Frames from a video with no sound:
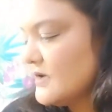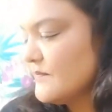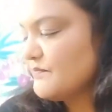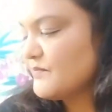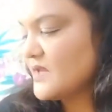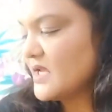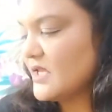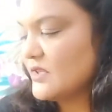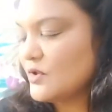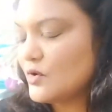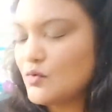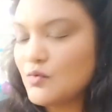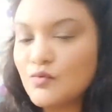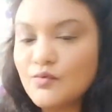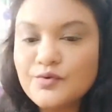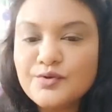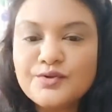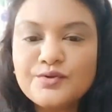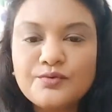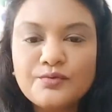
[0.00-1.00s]
And the
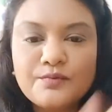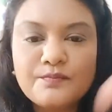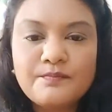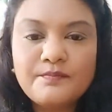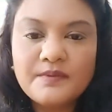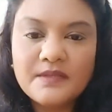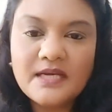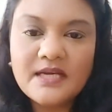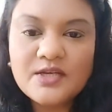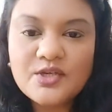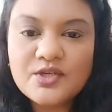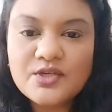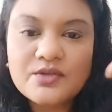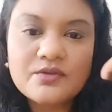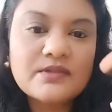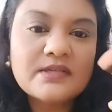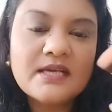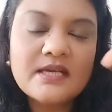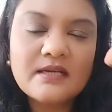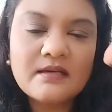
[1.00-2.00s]
contour blush, you
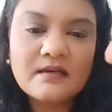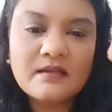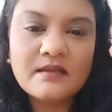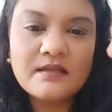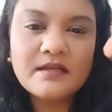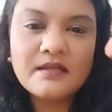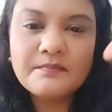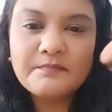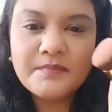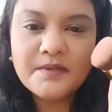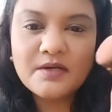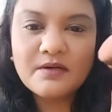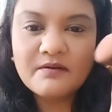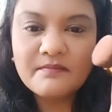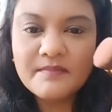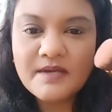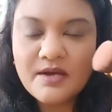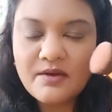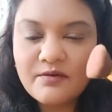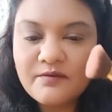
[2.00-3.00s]
take a little bit
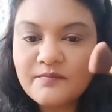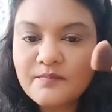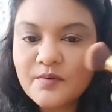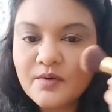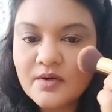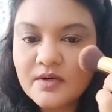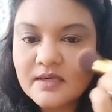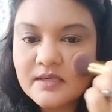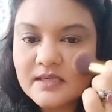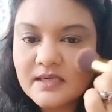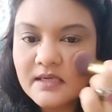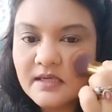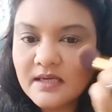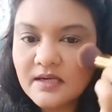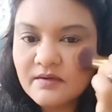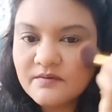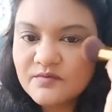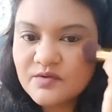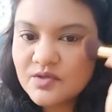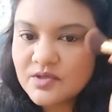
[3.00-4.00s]
amount of product and kind
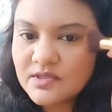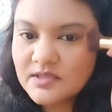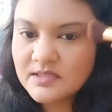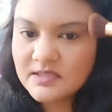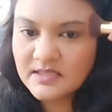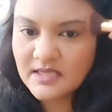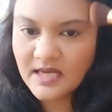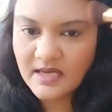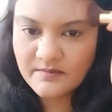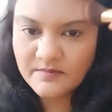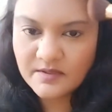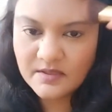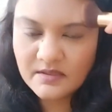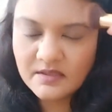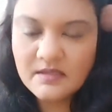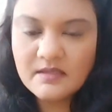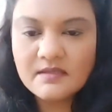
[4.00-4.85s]
of just dab it in a